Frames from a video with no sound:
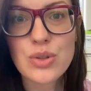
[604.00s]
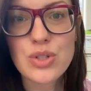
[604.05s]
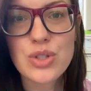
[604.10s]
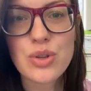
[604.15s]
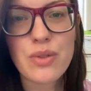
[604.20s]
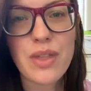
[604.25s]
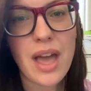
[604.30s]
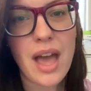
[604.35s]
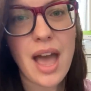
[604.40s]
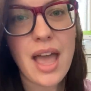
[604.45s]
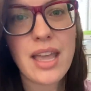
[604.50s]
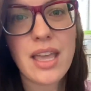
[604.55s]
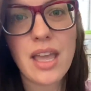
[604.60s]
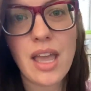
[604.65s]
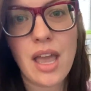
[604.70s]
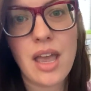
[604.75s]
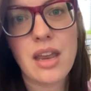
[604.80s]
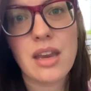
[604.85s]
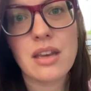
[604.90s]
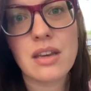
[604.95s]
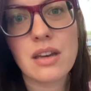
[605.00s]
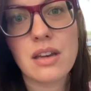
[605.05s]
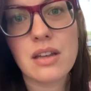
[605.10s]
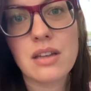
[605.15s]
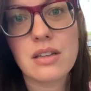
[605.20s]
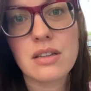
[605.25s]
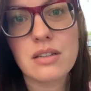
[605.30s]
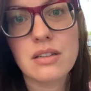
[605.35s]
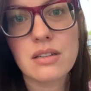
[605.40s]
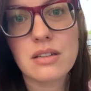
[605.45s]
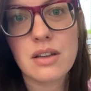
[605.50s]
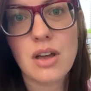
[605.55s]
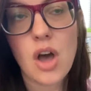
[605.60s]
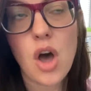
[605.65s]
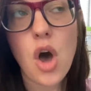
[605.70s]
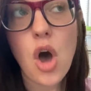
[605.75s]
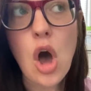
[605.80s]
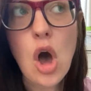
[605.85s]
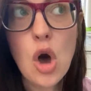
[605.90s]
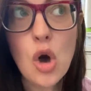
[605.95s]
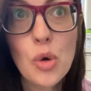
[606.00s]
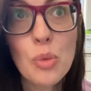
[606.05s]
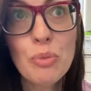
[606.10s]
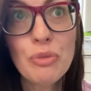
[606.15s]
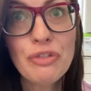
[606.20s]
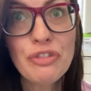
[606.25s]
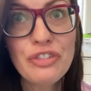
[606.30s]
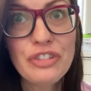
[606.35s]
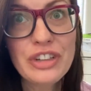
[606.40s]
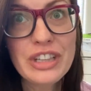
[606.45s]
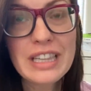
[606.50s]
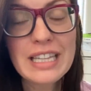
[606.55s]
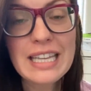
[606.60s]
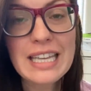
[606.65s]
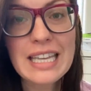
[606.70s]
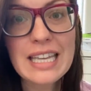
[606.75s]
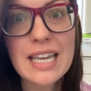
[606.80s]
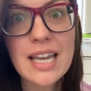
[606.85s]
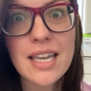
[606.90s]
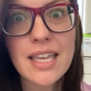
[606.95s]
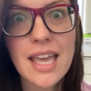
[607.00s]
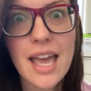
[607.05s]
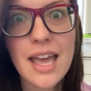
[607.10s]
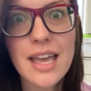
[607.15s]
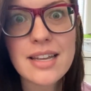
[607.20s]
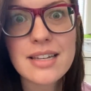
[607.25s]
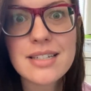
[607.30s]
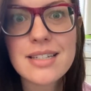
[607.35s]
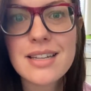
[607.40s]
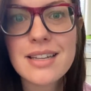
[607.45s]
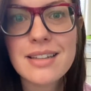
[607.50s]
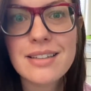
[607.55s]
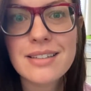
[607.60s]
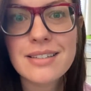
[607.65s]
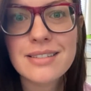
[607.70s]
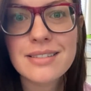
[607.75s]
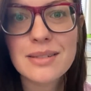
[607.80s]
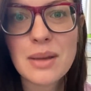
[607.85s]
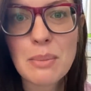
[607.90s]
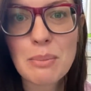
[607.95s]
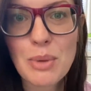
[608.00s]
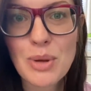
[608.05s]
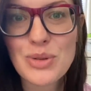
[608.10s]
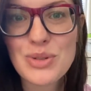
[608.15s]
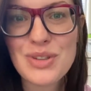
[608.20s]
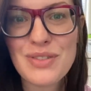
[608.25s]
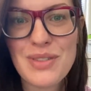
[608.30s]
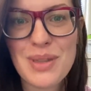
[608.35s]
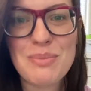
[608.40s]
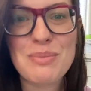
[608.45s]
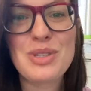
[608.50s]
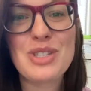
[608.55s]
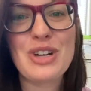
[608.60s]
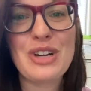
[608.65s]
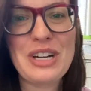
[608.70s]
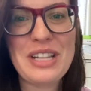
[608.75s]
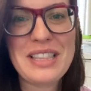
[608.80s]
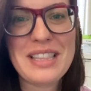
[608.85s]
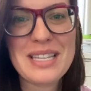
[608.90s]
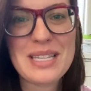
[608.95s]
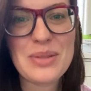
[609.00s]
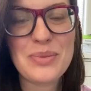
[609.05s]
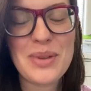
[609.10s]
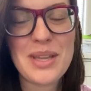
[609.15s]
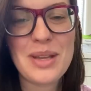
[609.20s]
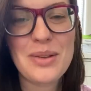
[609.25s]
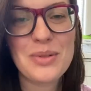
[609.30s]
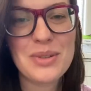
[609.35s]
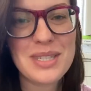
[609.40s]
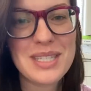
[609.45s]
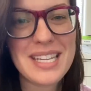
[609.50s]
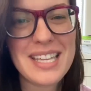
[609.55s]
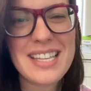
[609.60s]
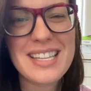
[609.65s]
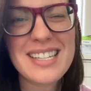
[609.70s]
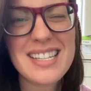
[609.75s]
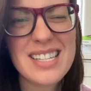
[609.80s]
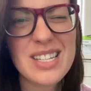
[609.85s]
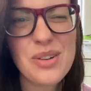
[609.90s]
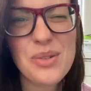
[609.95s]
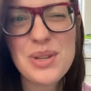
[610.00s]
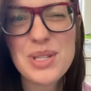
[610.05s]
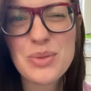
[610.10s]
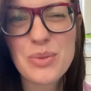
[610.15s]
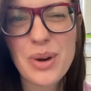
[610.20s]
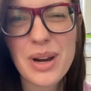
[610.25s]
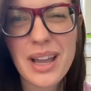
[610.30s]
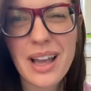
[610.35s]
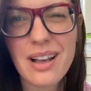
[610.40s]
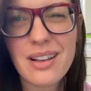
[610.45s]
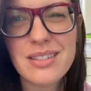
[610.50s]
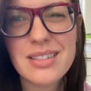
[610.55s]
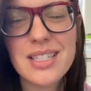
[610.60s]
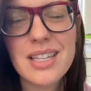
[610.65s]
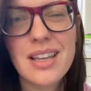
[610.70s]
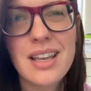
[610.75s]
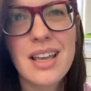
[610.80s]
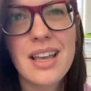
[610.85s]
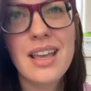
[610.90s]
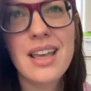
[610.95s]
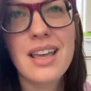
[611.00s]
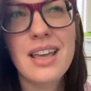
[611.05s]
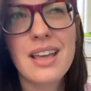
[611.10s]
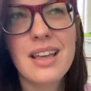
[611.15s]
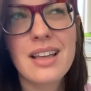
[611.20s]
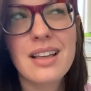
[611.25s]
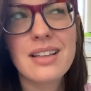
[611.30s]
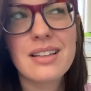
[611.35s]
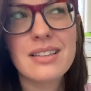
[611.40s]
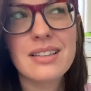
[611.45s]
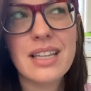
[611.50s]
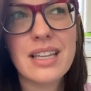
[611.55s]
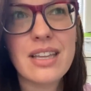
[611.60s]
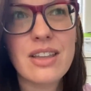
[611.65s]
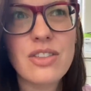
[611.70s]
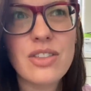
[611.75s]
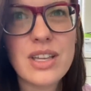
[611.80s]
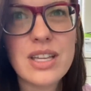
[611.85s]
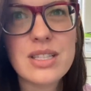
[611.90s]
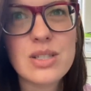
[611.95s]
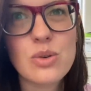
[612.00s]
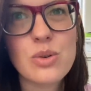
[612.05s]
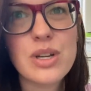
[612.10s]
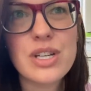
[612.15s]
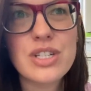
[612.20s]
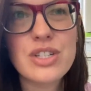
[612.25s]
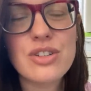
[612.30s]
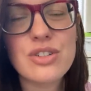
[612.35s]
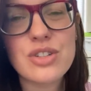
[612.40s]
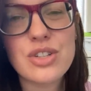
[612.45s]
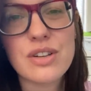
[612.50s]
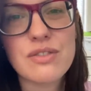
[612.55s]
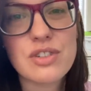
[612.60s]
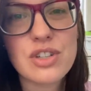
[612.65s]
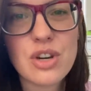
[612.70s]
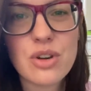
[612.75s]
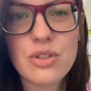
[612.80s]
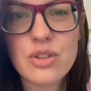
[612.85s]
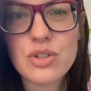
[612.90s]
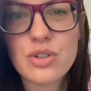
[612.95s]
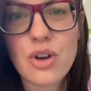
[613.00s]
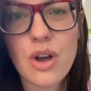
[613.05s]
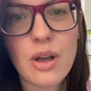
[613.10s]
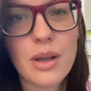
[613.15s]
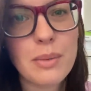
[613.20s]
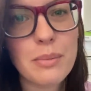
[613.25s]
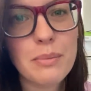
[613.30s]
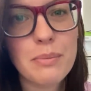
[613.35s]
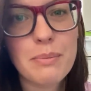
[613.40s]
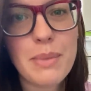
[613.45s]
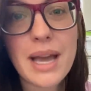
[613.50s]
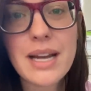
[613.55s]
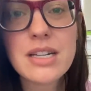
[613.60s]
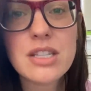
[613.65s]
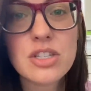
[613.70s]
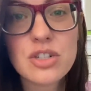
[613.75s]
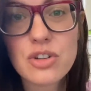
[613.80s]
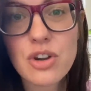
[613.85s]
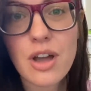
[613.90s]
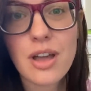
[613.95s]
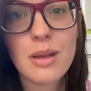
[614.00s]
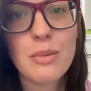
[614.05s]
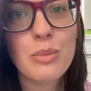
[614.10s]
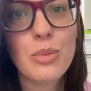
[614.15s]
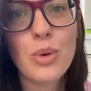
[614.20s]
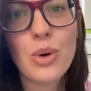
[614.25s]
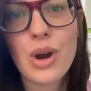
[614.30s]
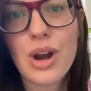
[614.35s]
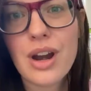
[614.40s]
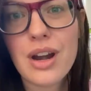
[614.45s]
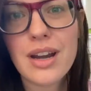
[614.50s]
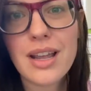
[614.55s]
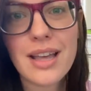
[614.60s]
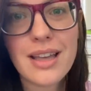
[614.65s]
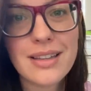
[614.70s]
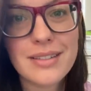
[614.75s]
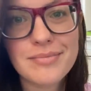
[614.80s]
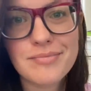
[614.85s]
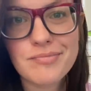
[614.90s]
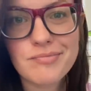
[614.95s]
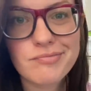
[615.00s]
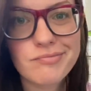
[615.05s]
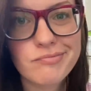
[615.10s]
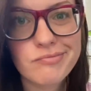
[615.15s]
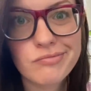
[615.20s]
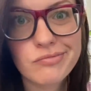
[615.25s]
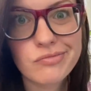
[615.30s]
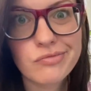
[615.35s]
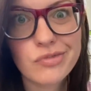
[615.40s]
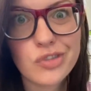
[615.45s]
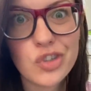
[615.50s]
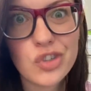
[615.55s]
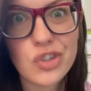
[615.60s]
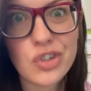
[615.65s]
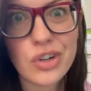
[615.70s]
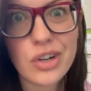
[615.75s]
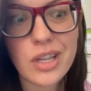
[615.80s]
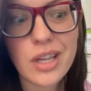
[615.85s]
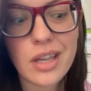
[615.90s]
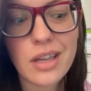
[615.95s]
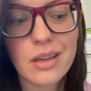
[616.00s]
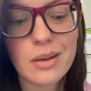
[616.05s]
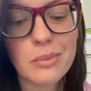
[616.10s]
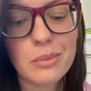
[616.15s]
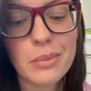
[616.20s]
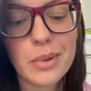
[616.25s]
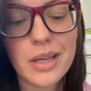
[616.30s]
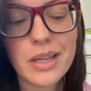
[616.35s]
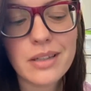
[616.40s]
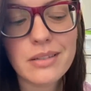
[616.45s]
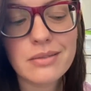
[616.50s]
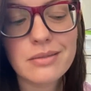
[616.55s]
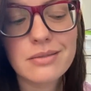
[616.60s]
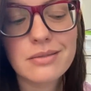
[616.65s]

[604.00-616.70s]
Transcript: so that I can hopefully get most of them started this week. We'll see. It doesn't always work out like you think it's going to, so you have to go to the drawing, back to the drawing board and start again, but